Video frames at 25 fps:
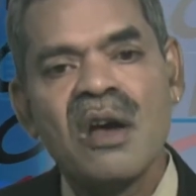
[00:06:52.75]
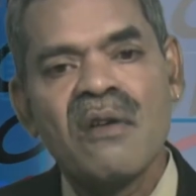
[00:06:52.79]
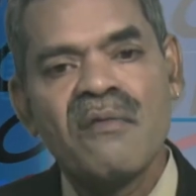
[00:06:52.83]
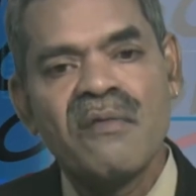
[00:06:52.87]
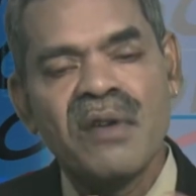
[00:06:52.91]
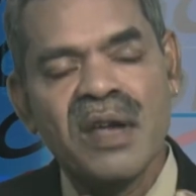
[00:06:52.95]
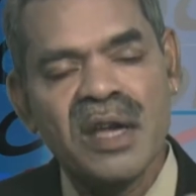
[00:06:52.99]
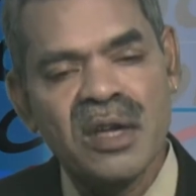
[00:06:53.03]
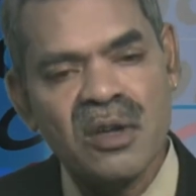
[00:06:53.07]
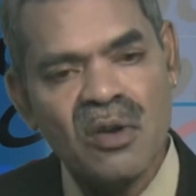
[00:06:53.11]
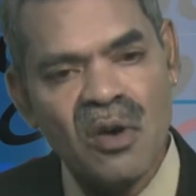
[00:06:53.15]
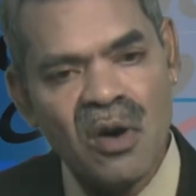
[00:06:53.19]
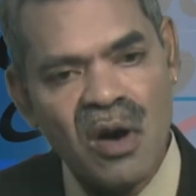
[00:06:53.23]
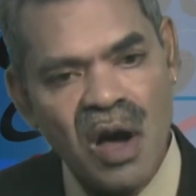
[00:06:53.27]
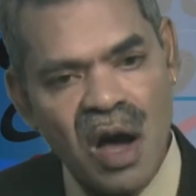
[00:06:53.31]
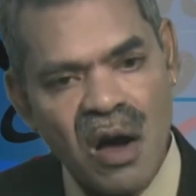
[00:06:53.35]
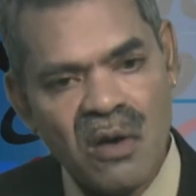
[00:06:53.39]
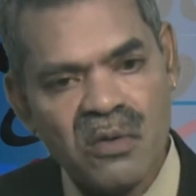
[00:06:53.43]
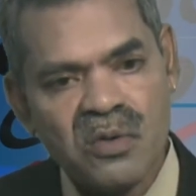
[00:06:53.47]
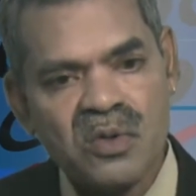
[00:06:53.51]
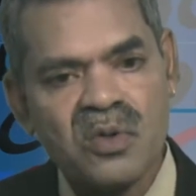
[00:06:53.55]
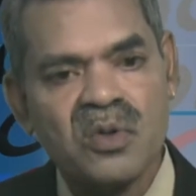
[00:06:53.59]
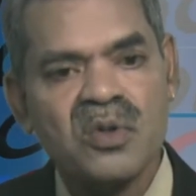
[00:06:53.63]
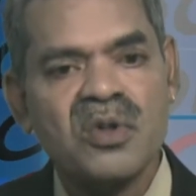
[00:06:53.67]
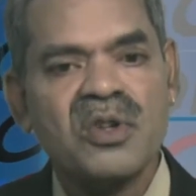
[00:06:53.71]
We know
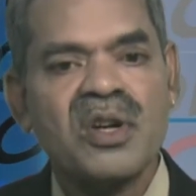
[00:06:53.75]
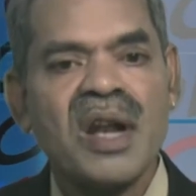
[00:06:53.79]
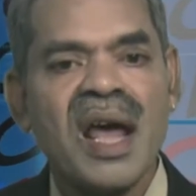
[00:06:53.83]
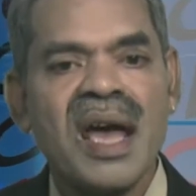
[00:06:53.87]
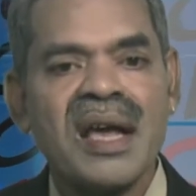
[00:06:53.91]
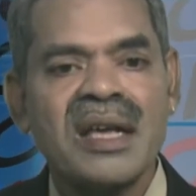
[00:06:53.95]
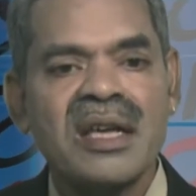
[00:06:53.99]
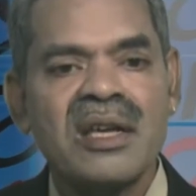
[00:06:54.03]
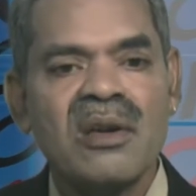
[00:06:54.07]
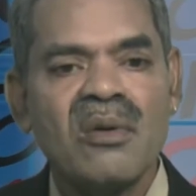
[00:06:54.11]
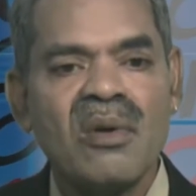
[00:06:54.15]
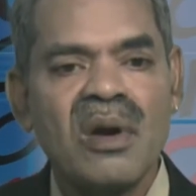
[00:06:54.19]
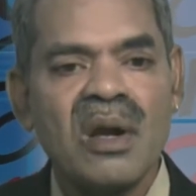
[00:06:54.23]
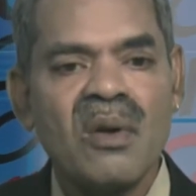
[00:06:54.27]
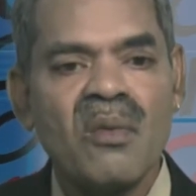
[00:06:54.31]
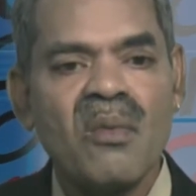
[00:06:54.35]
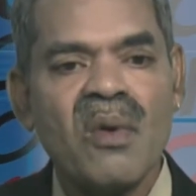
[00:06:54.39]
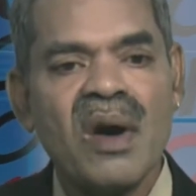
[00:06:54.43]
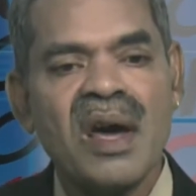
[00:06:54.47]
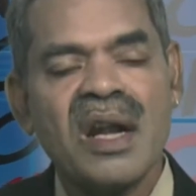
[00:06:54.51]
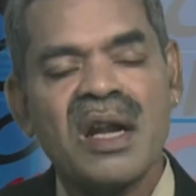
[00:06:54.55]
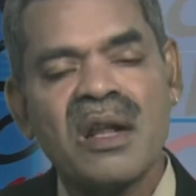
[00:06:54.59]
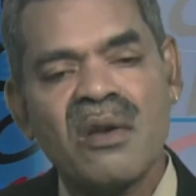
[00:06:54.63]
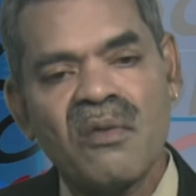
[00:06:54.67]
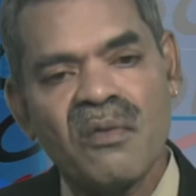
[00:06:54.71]
how to track your
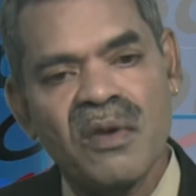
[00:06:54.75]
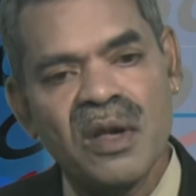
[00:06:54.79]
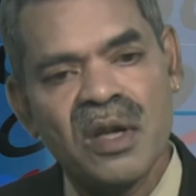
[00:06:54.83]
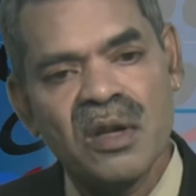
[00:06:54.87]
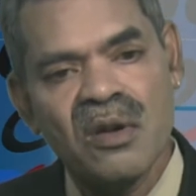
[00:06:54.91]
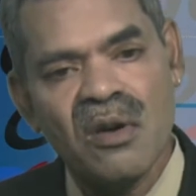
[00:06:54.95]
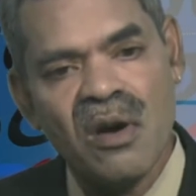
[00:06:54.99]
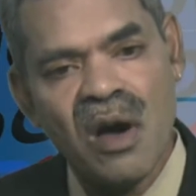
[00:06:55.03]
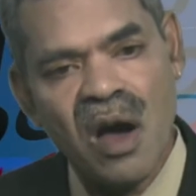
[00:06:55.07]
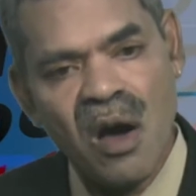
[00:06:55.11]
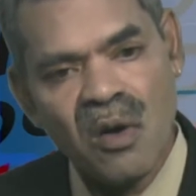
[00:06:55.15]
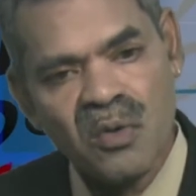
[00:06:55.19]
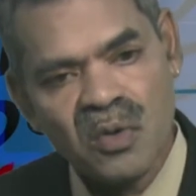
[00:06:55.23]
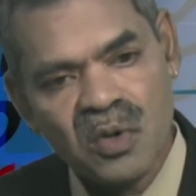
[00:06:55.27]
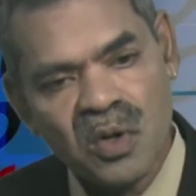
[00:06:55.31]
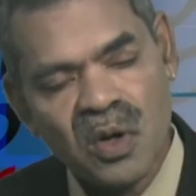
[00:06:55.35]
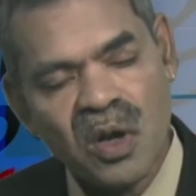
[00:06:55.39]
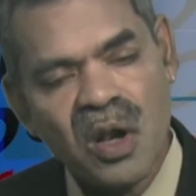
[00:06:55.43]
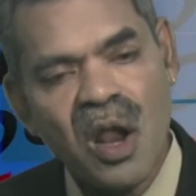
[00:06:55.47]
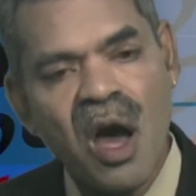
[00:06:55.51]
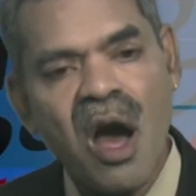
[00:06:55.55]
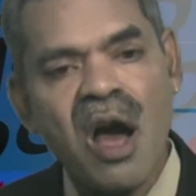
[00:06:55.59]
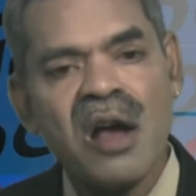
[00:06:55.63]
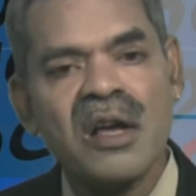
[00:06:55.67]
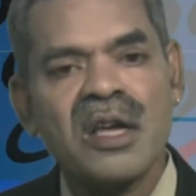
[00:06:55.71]
work, we know how to
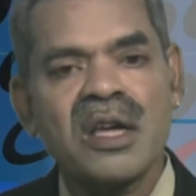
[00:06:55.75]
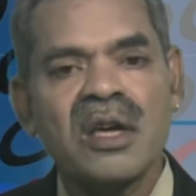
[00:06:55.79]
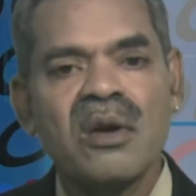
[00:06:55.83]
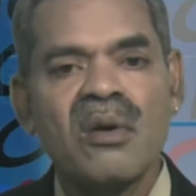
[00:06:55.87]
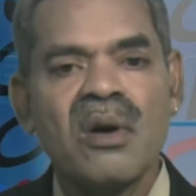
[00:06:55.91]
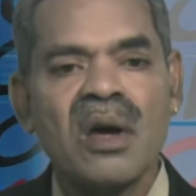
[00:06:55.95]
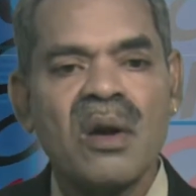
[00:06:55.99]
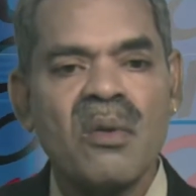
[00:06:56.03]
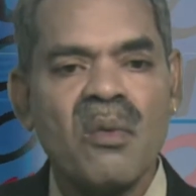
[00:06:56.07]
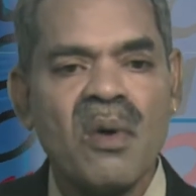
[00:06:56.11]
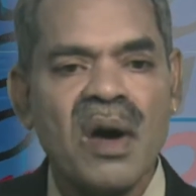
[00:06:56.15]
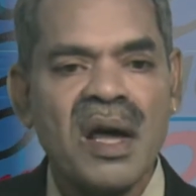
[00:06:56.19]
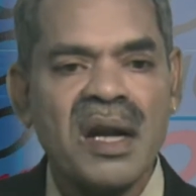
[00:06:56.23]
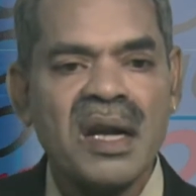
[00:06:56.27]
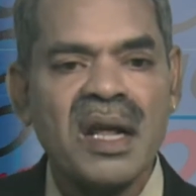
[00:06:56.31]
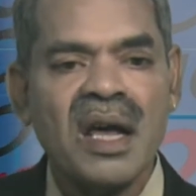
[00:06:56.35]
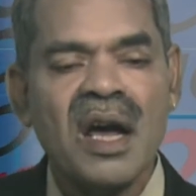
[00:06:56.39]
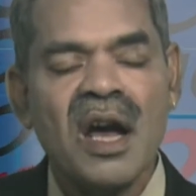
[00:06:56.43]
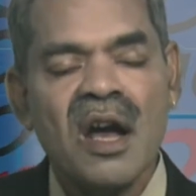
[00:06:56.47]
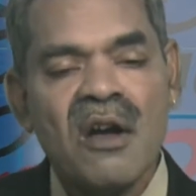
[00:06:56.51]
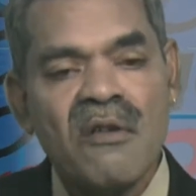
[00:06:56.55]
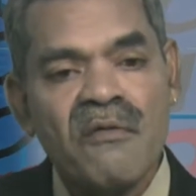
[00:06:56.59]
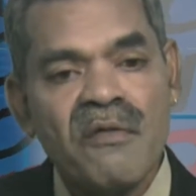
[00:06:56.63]
log your work,